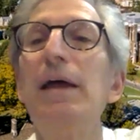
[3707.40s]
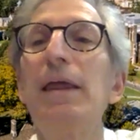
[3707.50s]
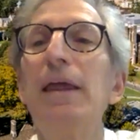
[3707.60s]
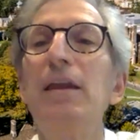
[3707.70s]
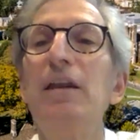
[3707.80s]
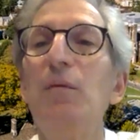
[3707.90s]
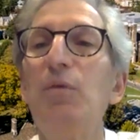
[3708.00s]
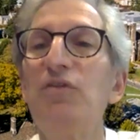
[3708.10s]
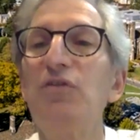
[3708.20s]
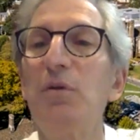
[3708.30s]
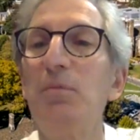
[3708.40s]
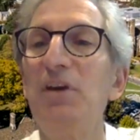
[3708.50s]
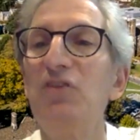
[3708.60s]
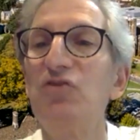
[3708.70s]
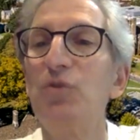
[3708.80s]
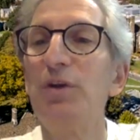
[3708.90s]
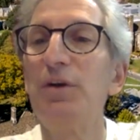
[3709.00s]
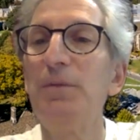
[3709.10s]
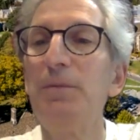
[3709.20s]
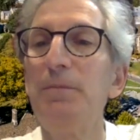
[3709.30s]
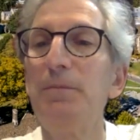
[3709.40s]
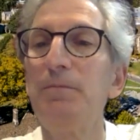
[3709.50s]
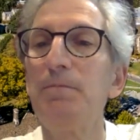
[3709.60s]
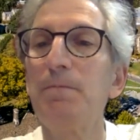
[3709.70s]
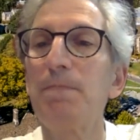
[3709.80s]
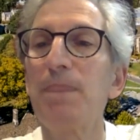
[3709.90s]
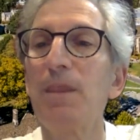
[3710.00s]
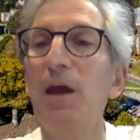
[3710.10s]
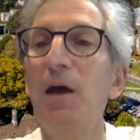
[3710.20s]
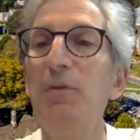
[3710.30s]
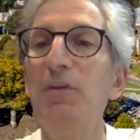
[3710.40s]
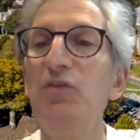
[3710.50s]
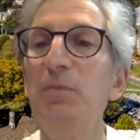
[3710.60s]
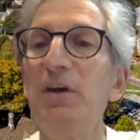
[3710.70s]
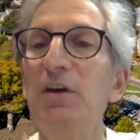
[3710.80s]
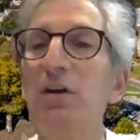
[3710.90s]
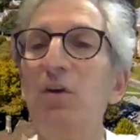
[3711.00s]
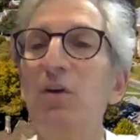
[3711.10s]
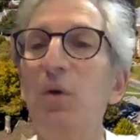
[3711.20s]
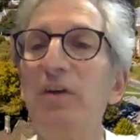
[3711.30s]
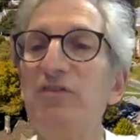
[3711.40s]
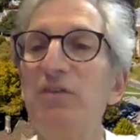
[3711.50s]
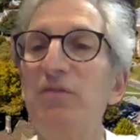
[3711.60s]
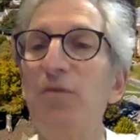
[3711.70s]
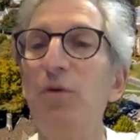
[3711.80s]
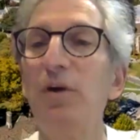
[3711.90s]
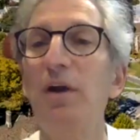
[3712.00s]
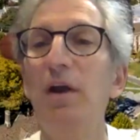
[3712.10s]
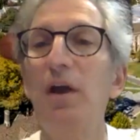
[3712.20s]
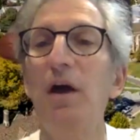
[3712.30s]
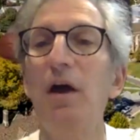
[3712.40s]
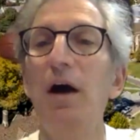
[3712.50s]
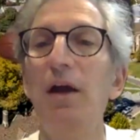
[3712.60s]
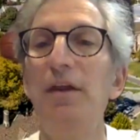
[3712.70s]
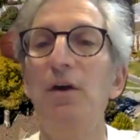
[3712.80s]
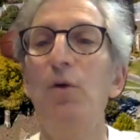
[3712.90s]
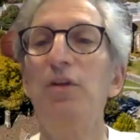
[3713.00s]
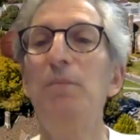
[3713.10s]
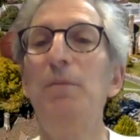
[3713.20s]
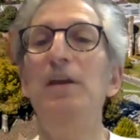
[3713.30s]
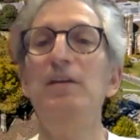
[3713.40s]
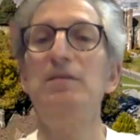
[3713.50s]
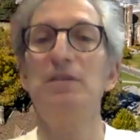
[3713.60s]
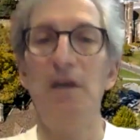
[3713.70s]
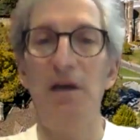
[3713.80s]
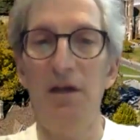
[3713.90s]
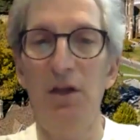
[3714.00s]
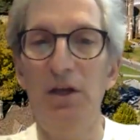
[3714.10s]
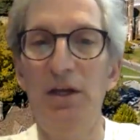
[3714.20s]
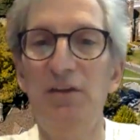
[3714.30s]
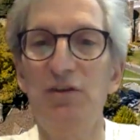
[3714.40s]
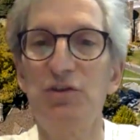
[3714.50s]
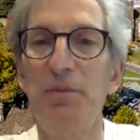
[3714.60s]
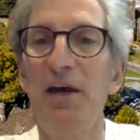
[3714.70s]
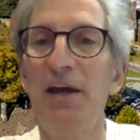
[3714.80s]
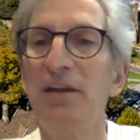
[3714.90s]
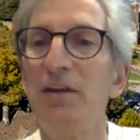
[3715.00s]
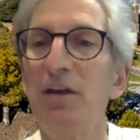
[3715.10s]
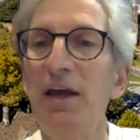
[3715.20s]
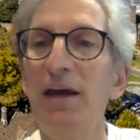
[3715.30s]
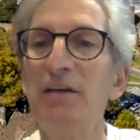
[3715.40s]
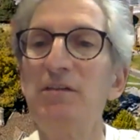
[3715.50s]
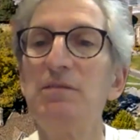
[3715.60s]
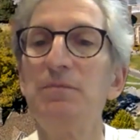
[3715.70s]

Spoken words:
end up with someone being shorter. But this would be a good question for their orthopedist, looking at their spine and their legs.